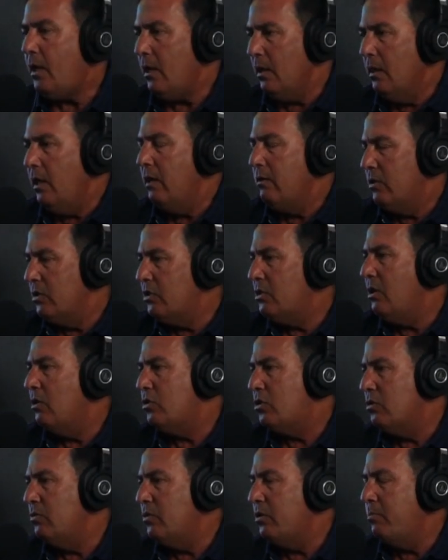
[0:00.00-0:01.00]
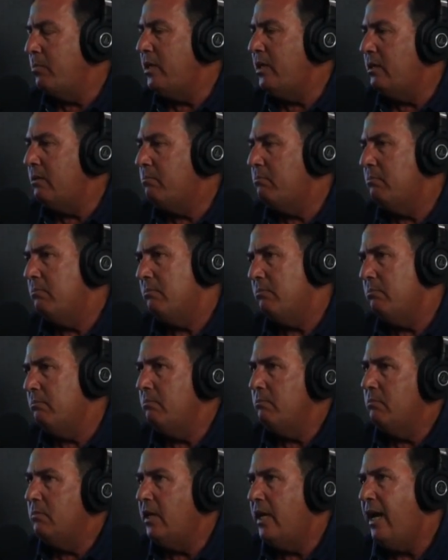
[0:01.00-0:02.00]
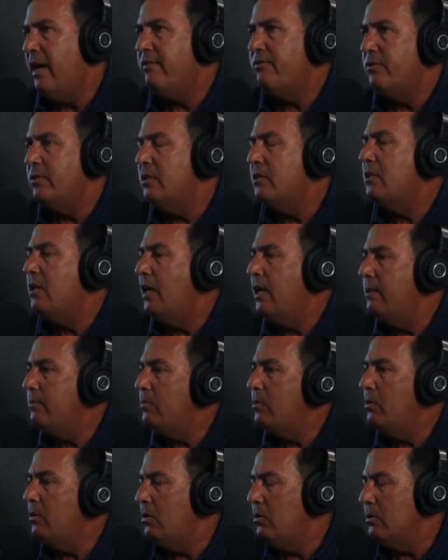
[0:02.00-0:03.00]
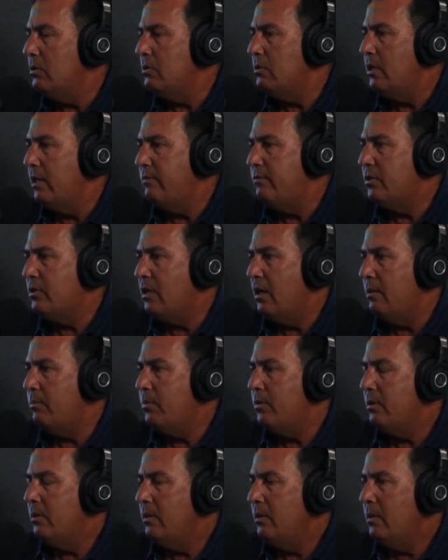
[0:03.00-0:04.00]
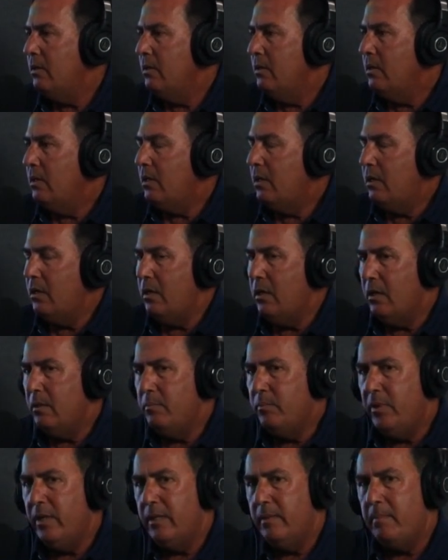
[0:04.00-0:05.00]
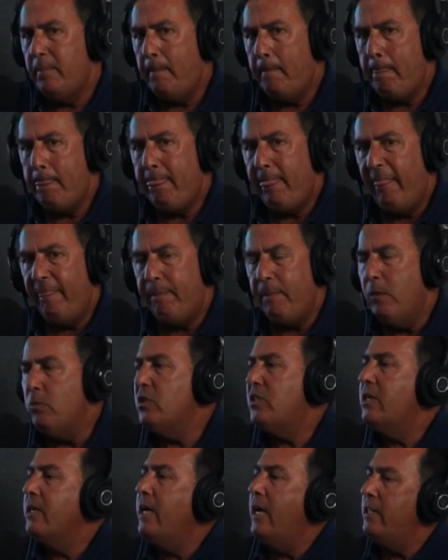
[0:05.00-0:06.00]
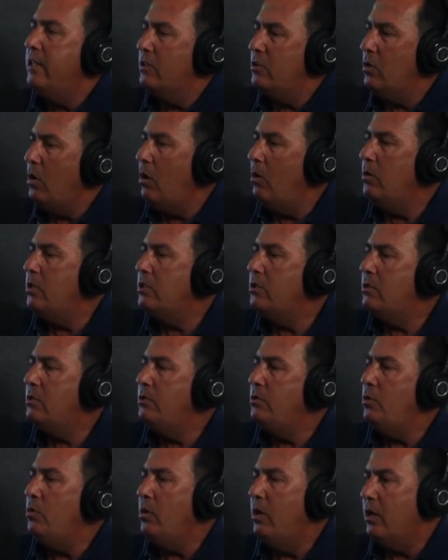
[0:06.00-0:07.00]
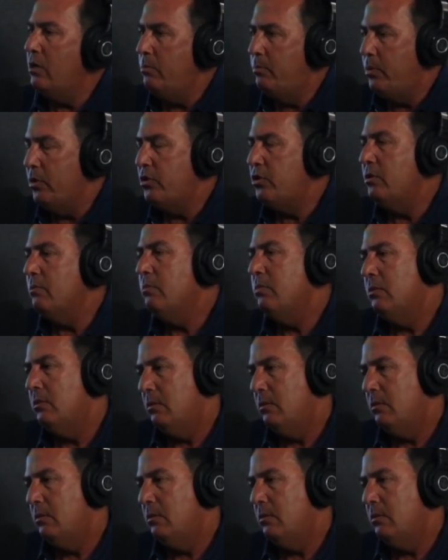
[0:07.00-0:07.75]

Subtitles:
Larry was also with me half of the time on Davis Cup, but it was a guy that always knew how to push him,